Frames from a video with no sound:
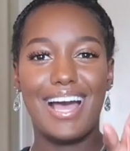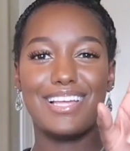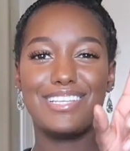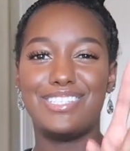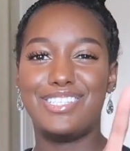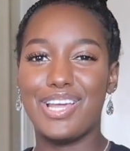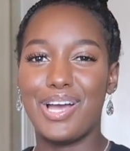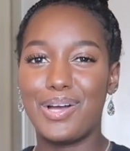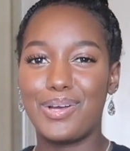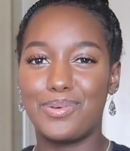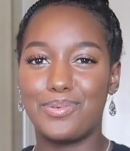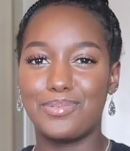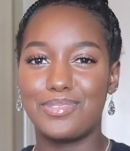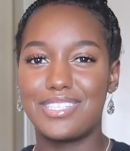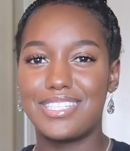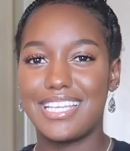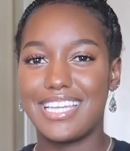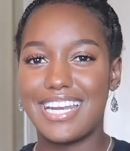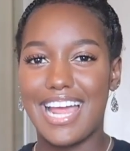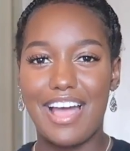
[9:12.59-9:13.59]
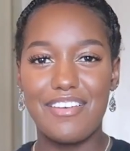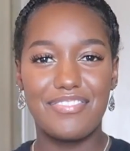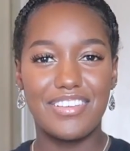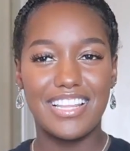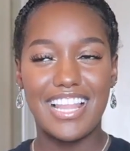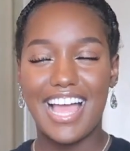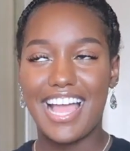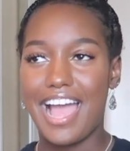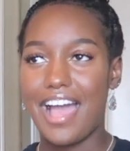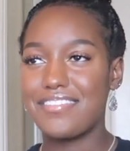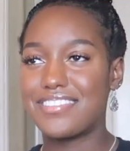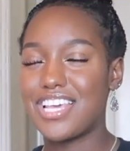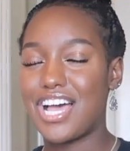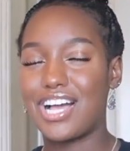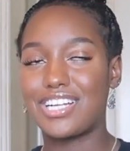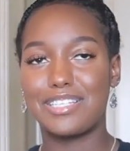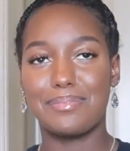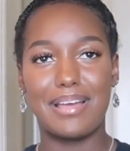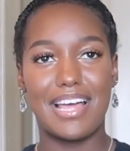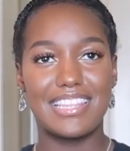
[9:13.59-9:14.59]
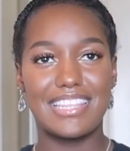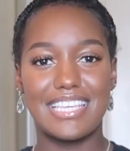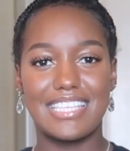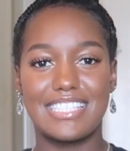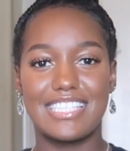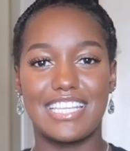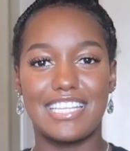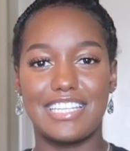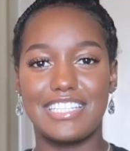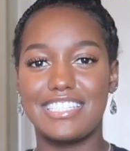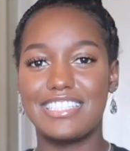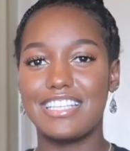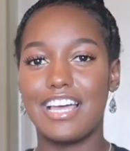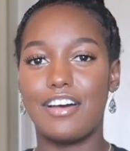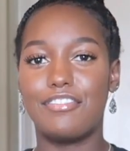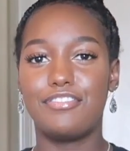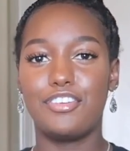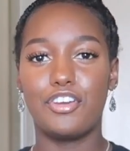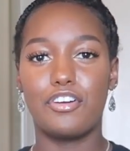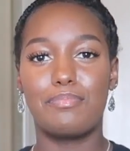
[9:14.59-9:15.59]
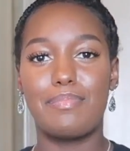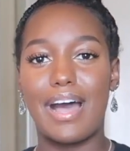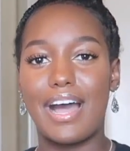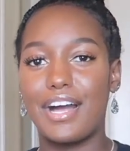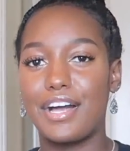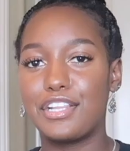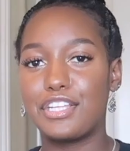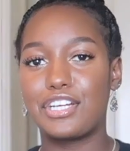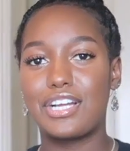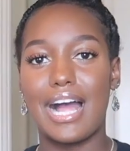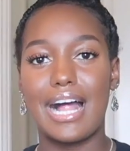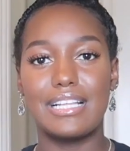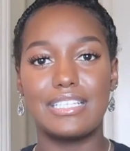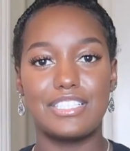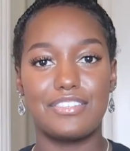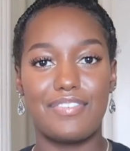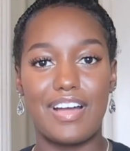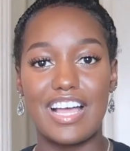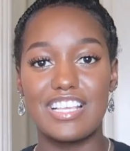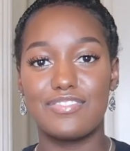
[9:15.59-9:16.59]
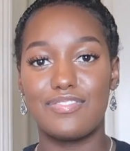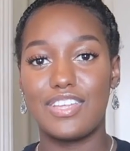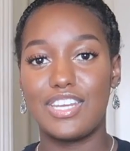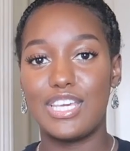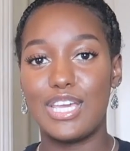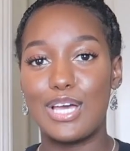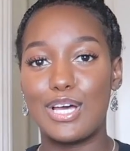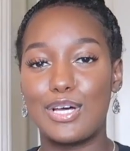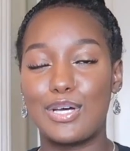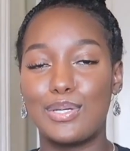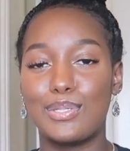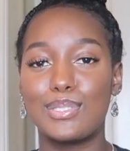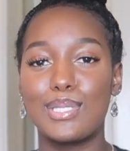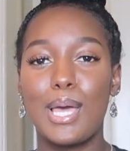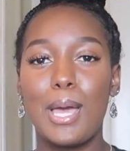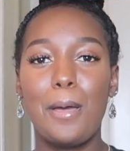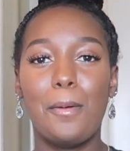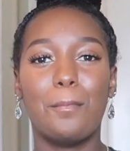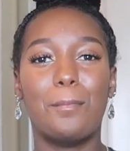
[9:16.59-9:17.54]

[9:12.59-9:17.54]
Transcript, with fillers: A don't, and I feel like I talked about this in a few of my other college advice videos,